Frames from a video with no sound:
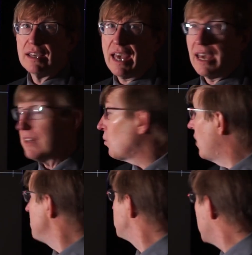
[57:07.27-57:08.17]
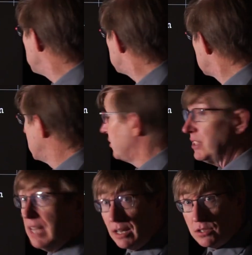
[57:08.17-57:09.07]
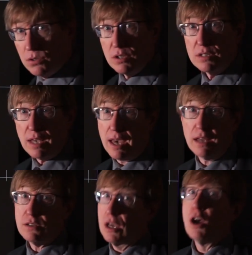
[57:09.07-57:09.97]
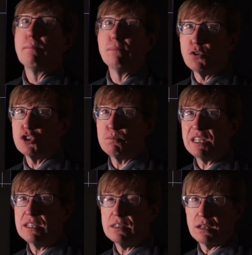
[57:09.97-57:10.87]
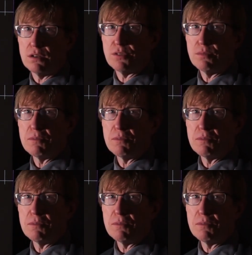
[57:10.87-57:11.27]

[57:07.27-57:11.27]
and wiped out the dinosaurs and most species on Earth.